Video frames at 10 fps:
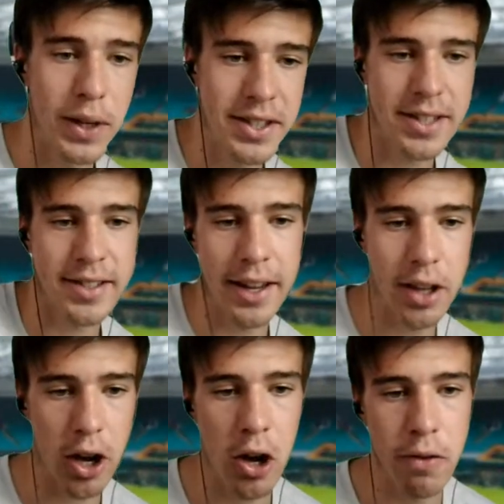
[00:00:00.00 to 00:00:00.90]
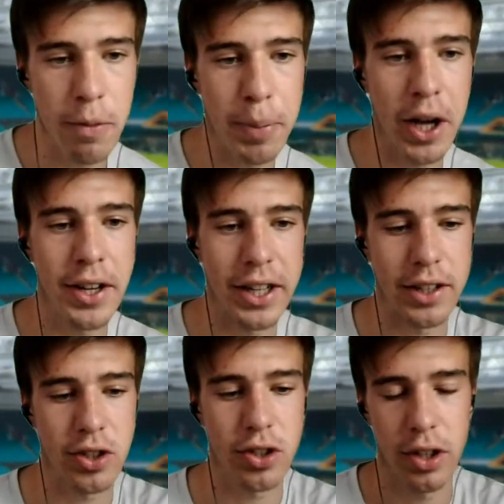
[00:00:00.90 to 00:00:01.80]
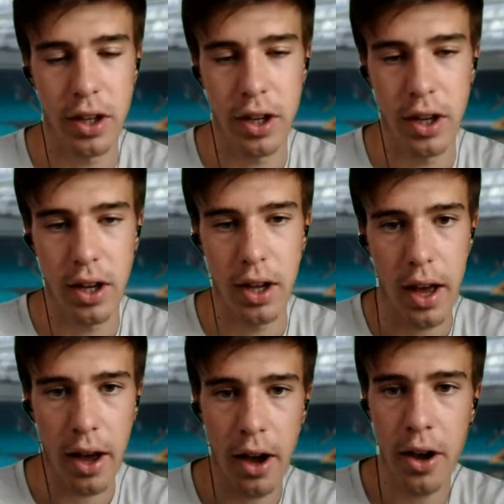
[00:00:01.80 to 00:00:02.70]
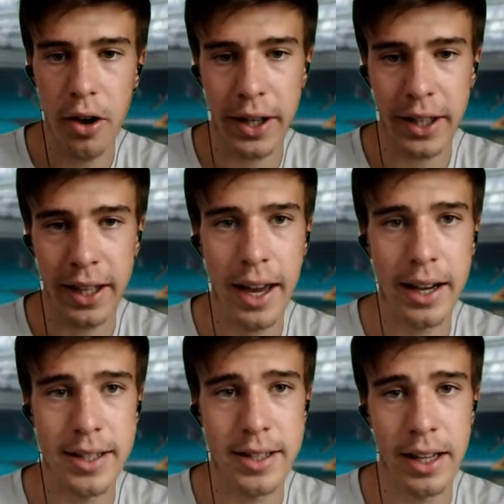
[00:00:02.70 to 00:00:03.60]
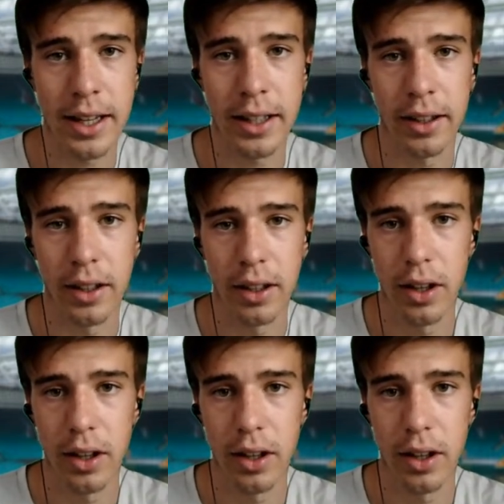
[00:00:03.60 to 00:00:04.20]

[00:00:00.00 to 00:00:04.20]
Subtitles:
2010 over Berdych. Oh, okay, I see.